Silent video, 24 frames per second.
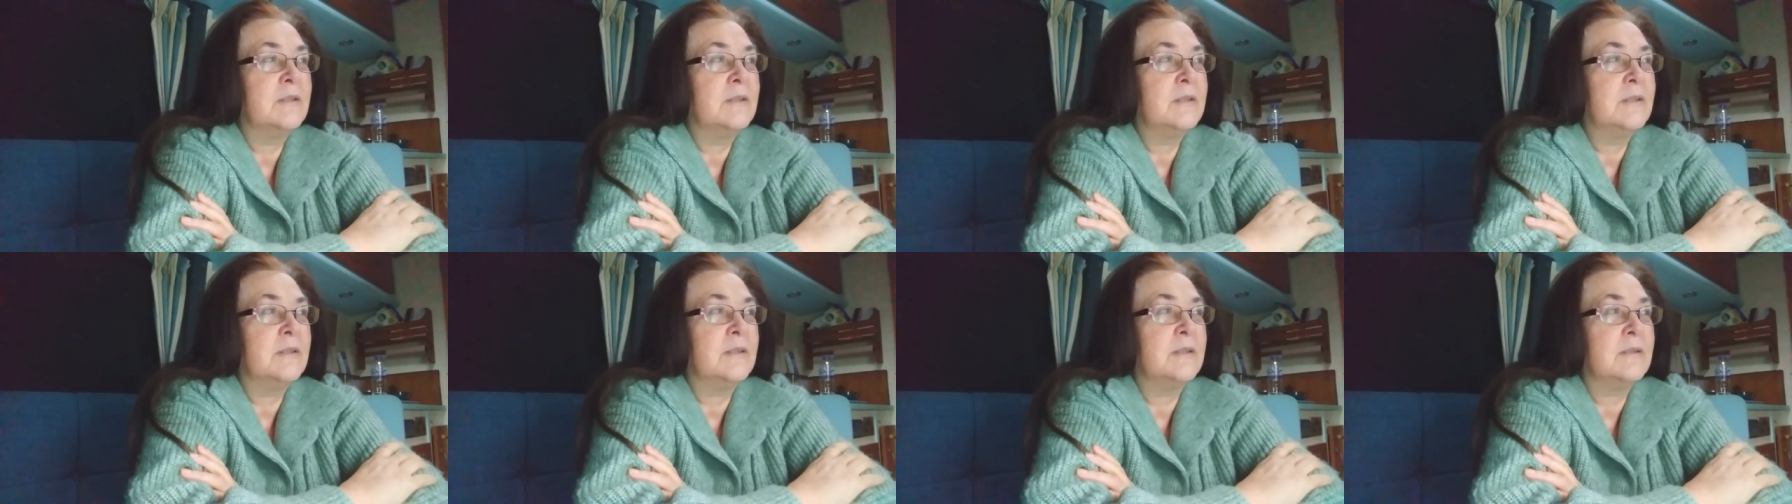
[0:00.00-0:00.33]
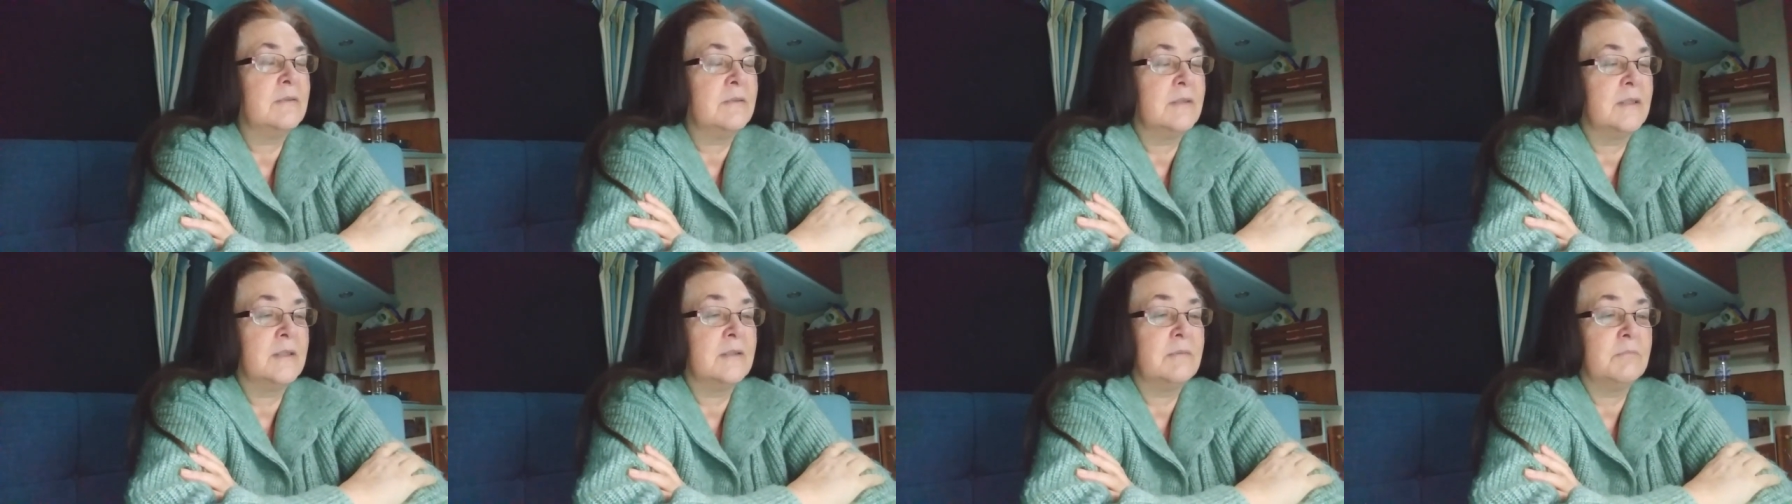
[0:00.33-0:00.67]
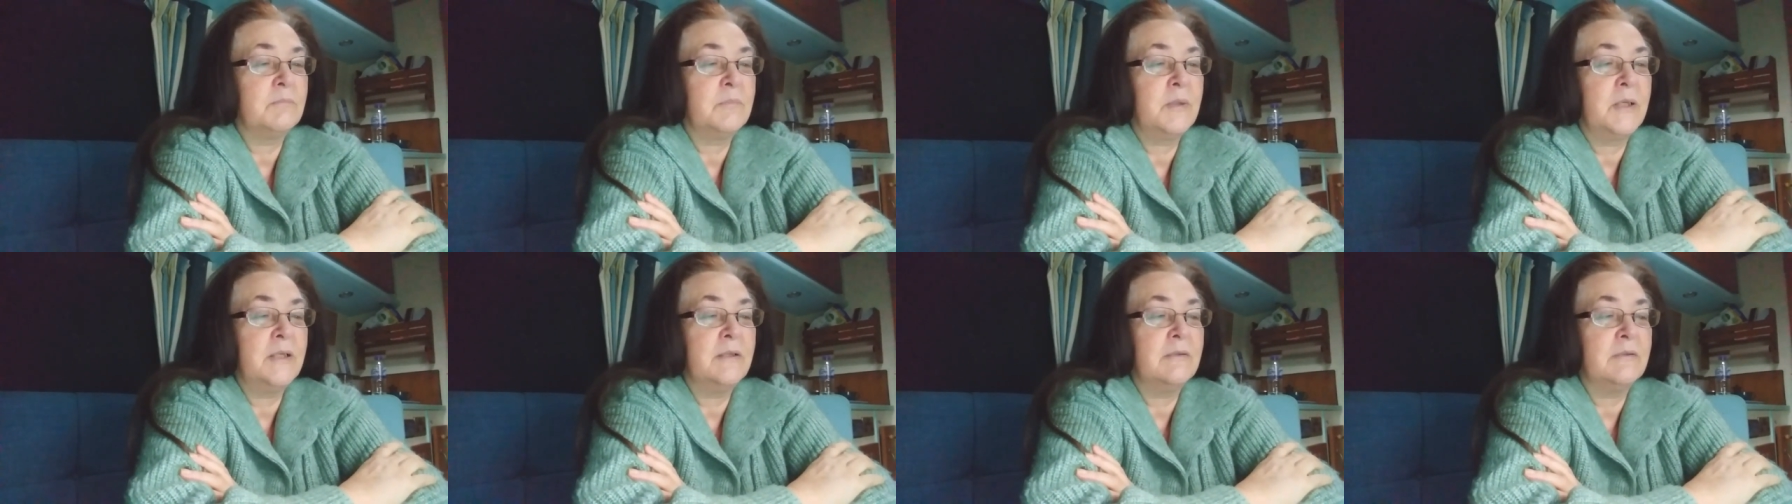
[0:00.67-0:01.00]
you know,
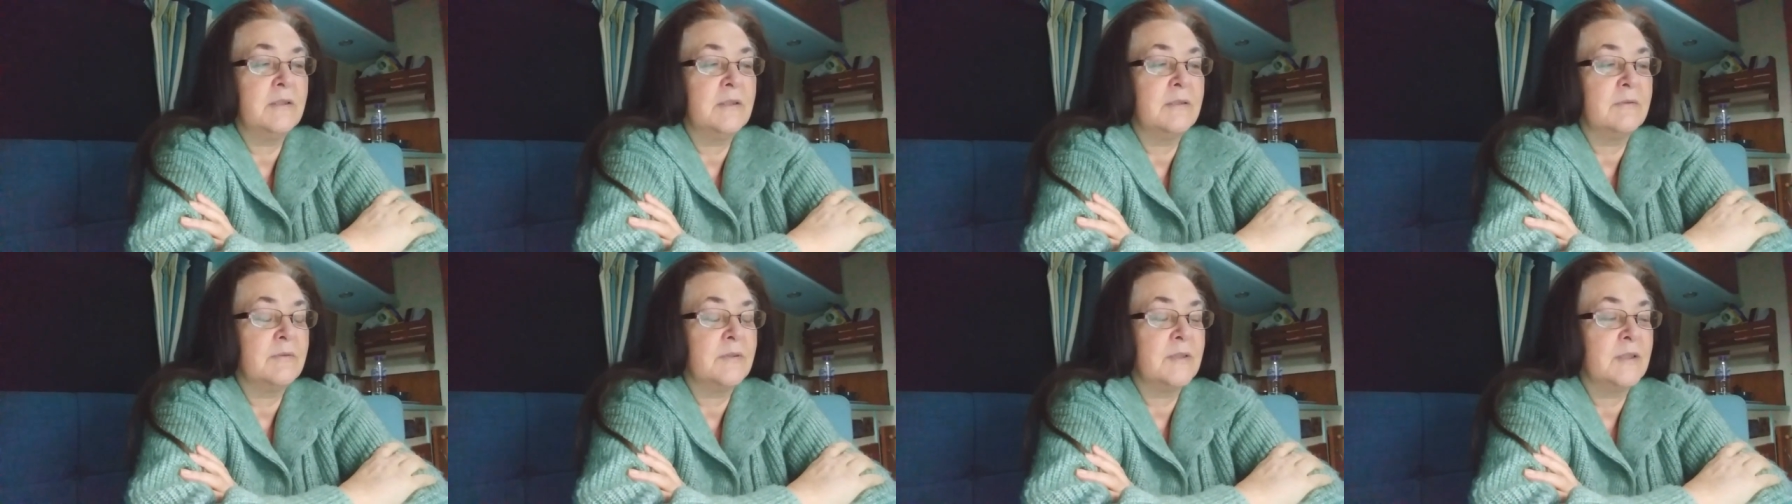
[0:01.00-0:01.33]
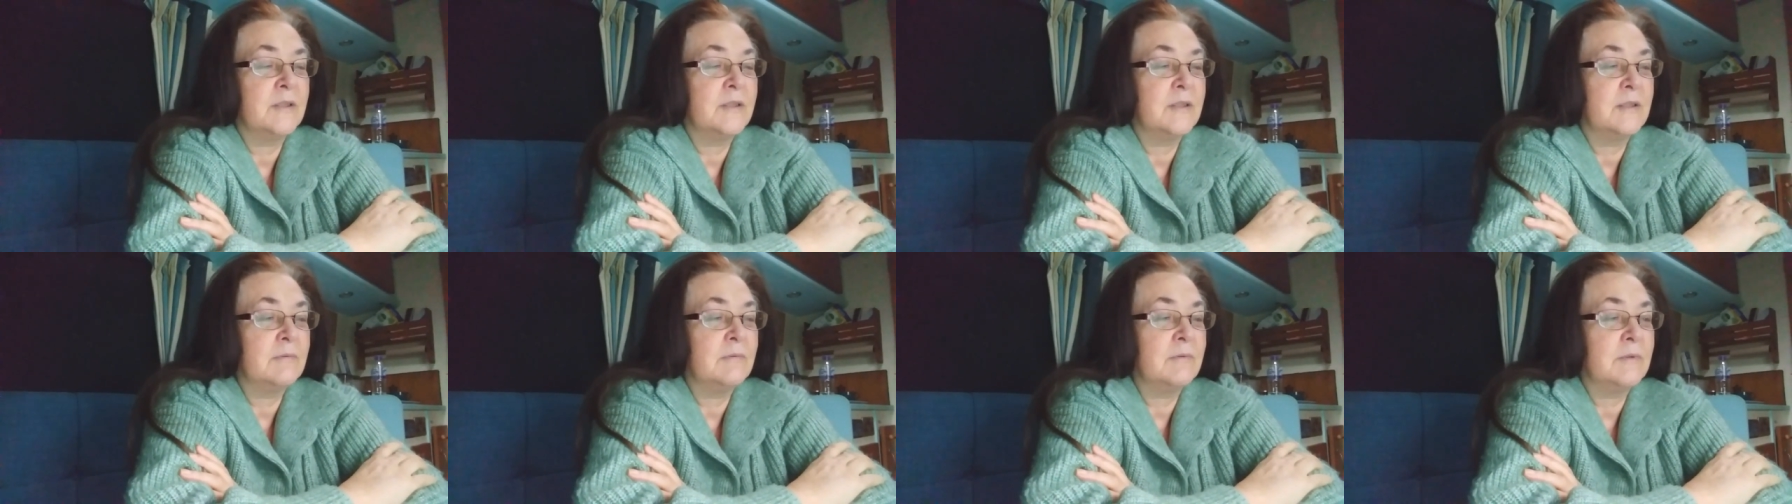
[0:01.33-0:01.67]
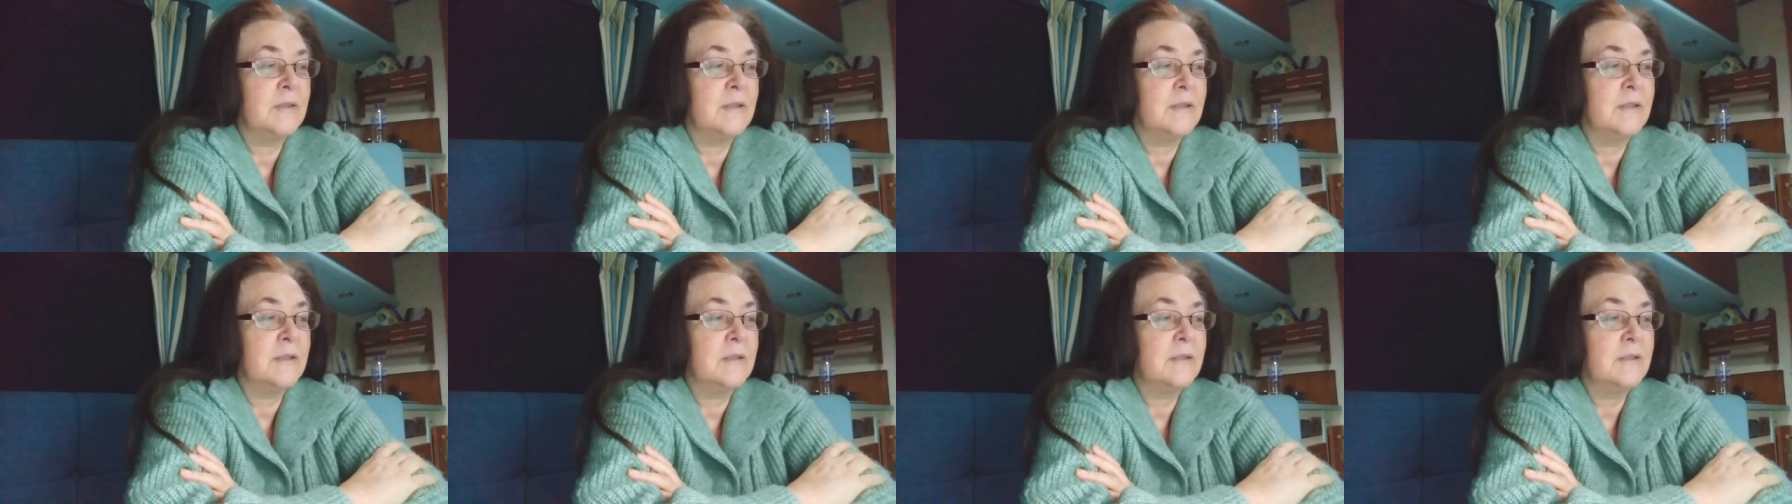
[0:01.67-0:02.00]
that period of time when
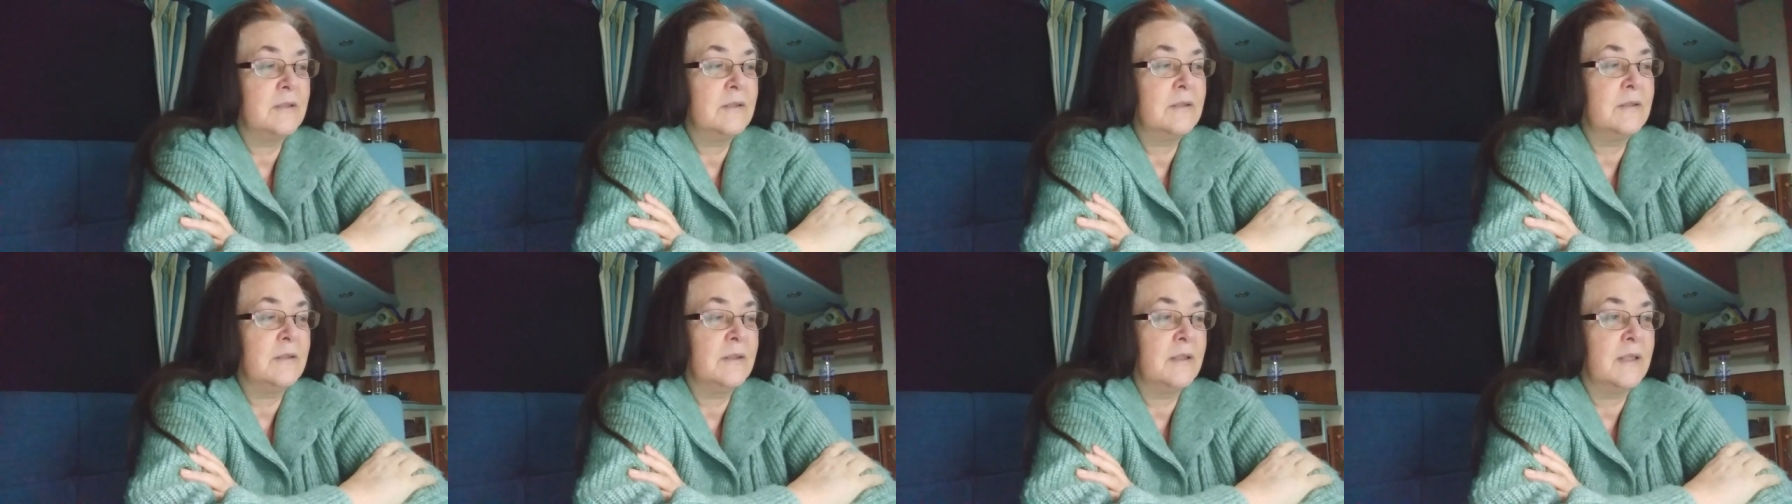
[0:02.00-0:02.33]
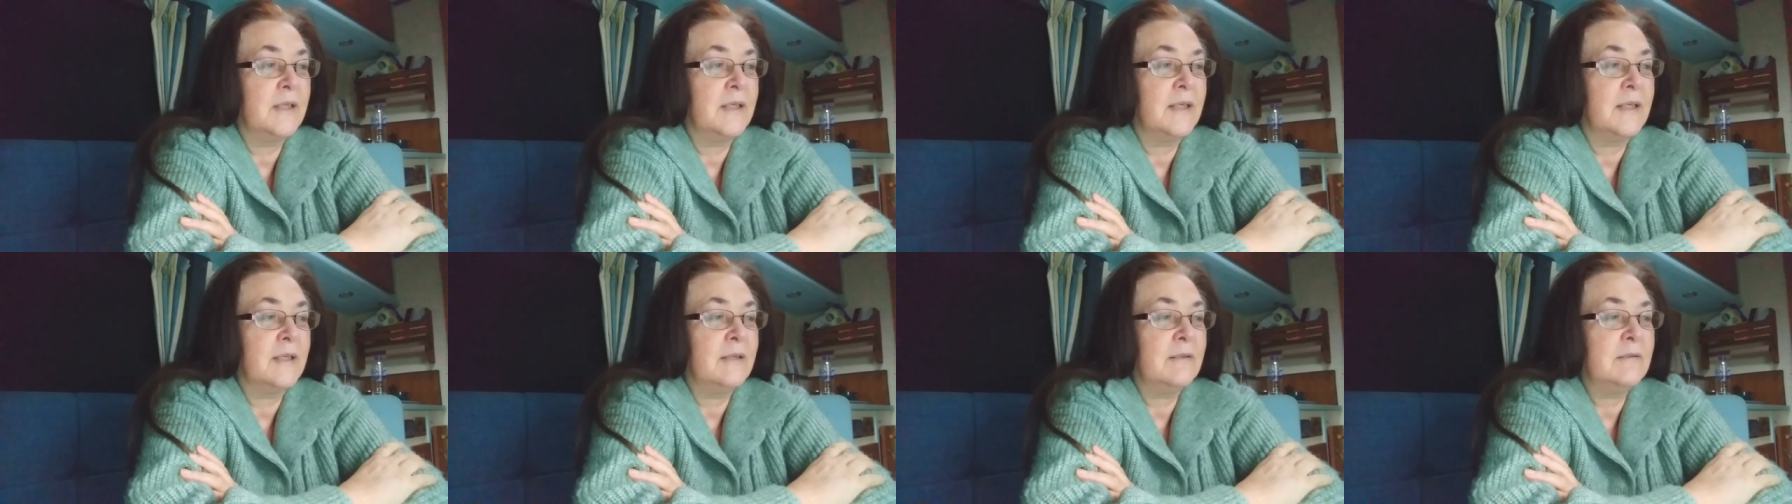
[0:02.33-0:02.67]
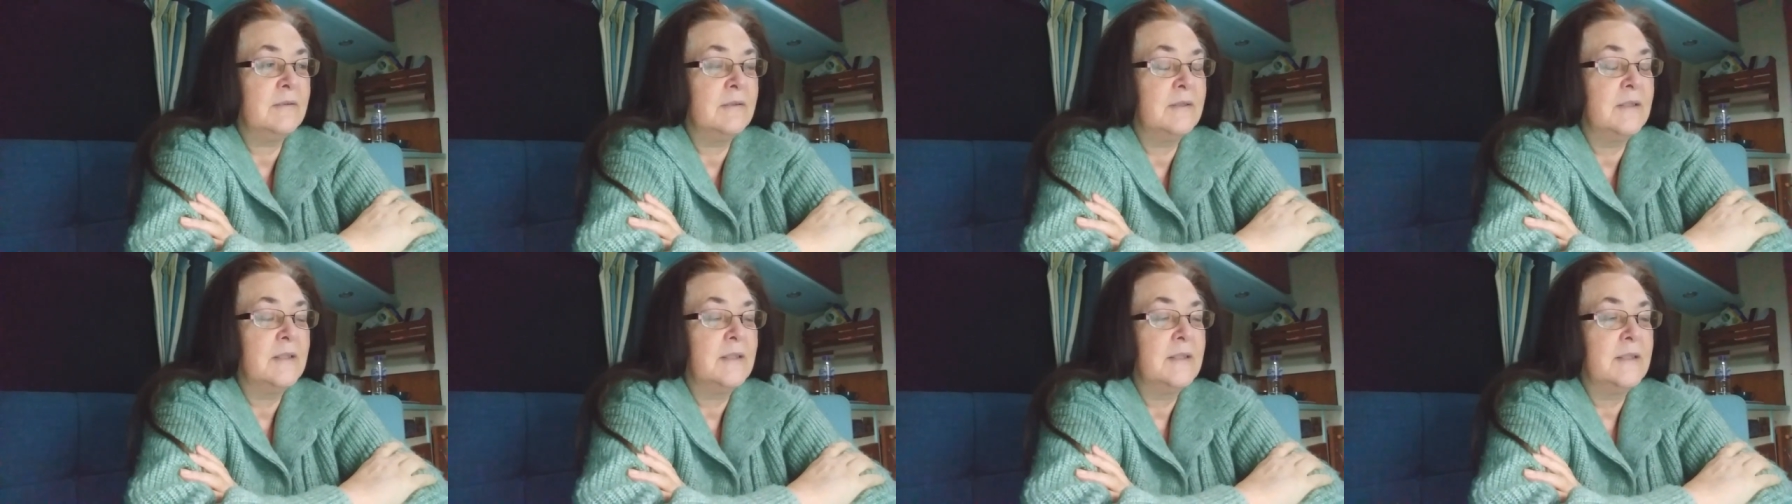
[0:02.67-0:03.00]
I couldn't get out,